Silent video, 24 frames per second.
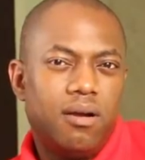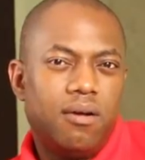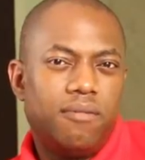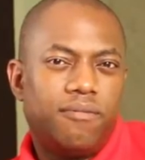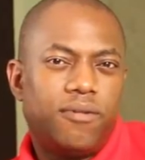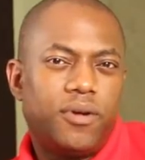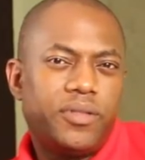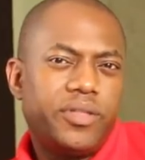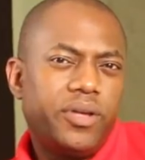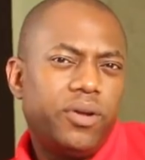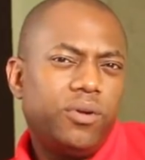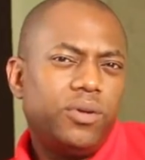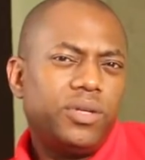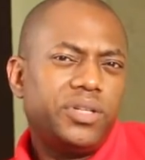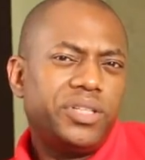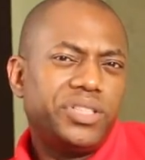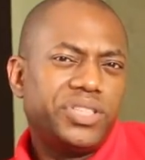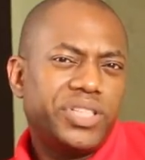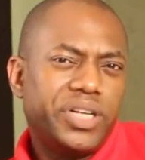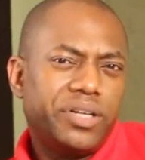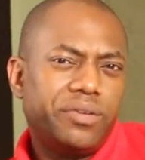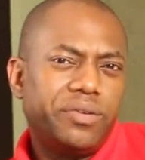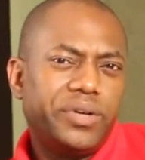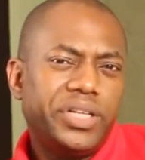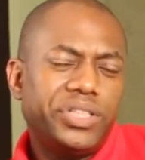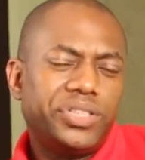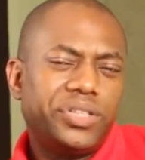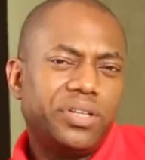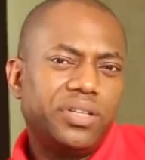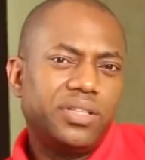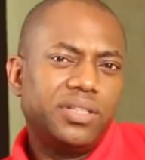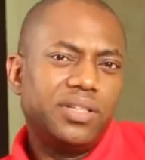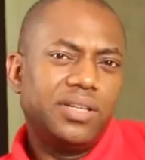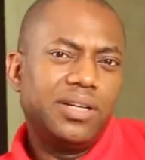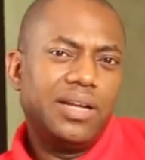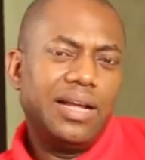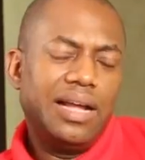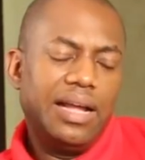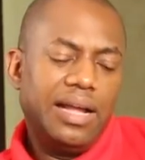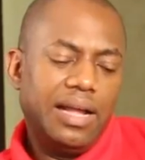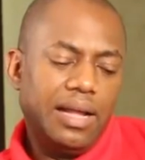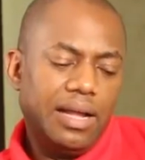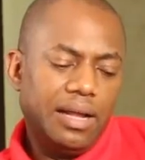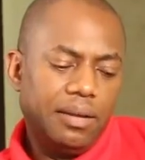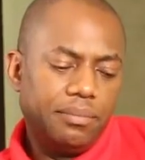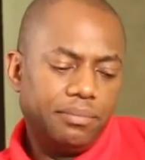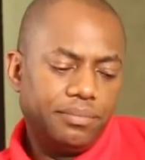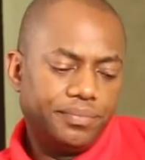for the older generation,
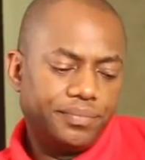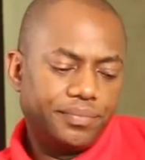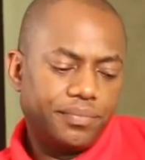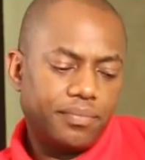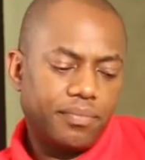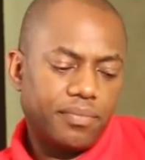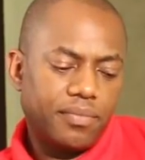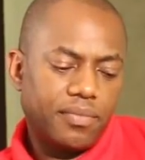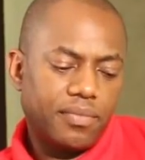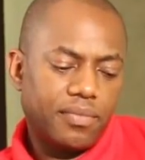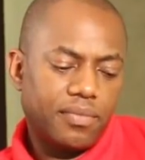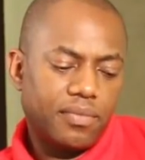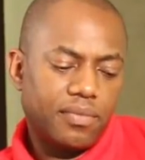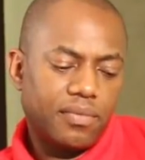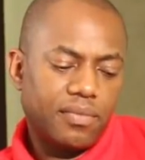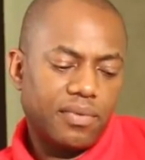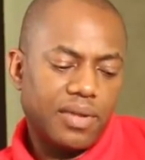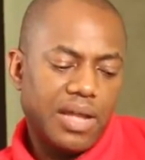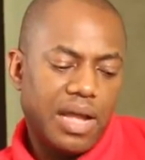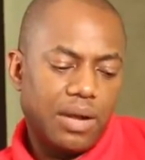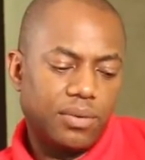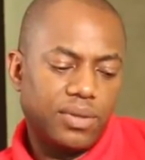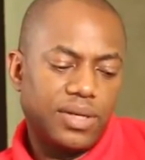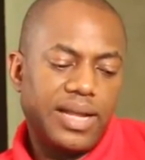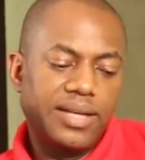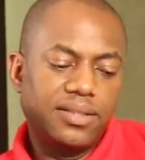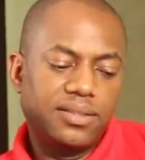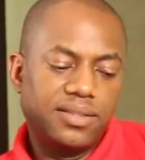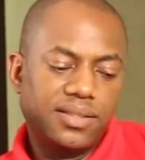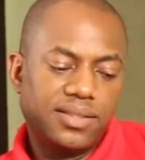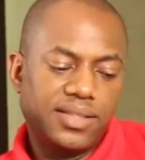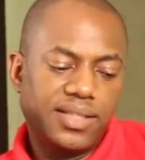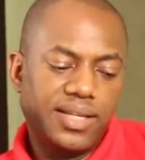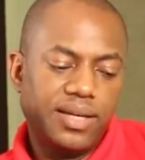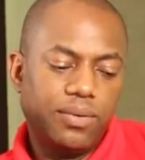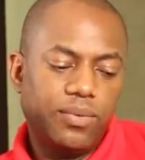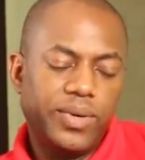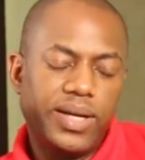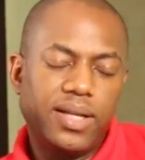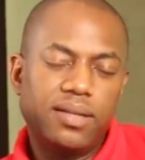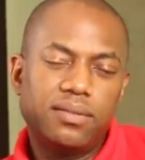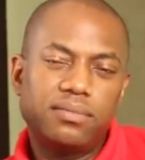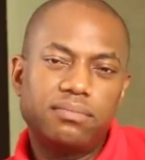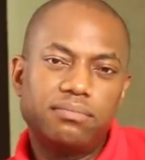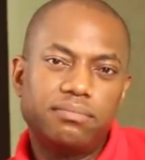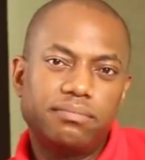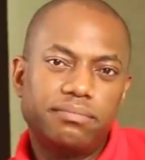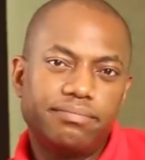I would like to say,
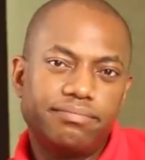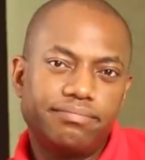well,